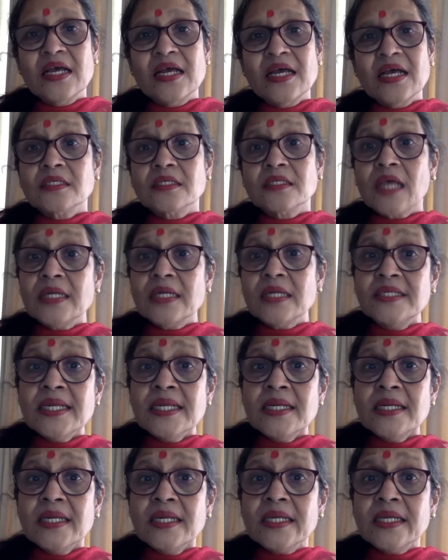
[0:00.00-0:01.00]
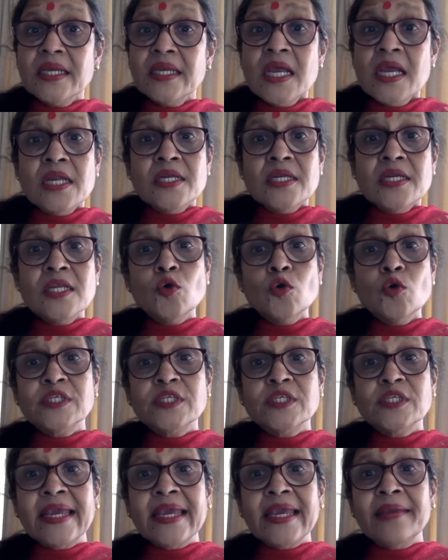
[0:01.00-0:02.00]
Suddenly, News
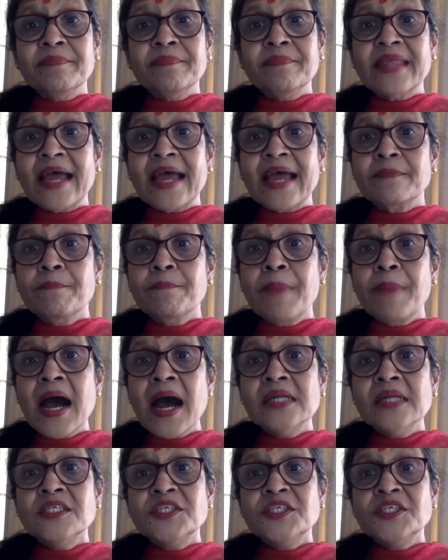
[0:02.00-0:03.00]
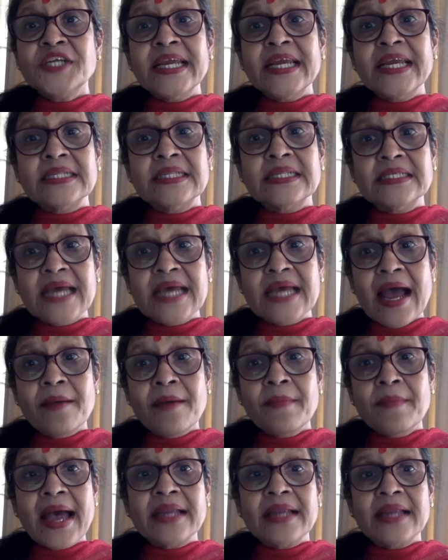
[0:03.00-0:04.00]
came that Panchet Dam
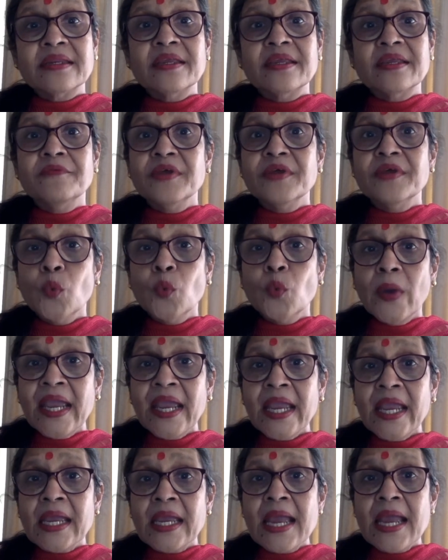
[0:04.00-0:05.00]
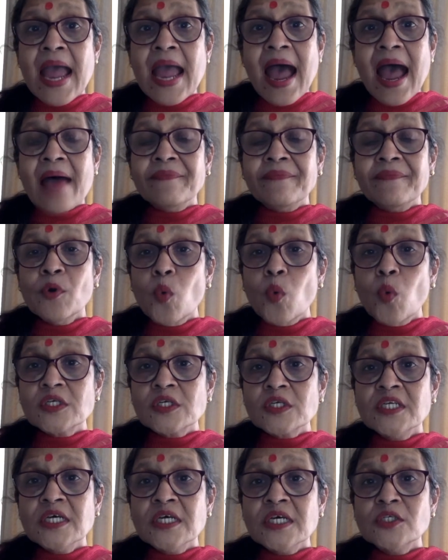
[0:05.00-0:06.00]
had given way and the
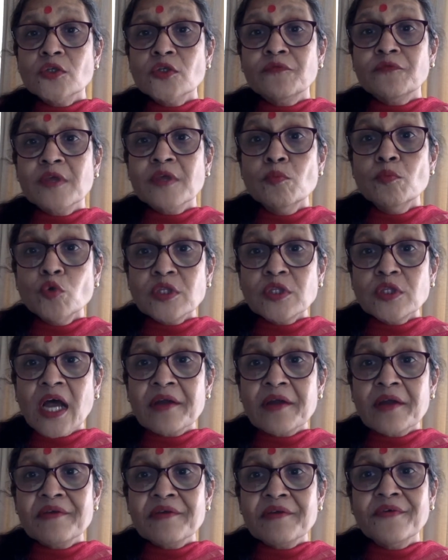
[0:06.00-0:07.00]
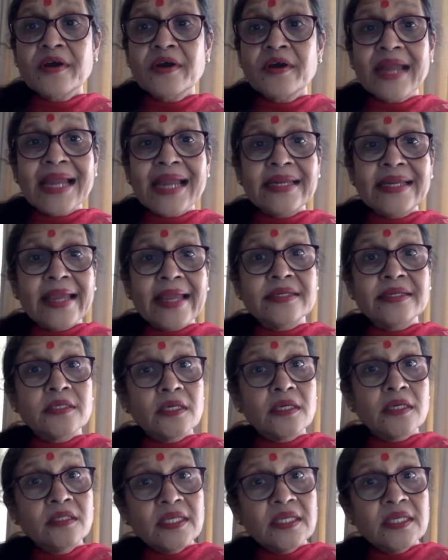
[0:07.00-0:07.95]
waters of the Mutha River had entered the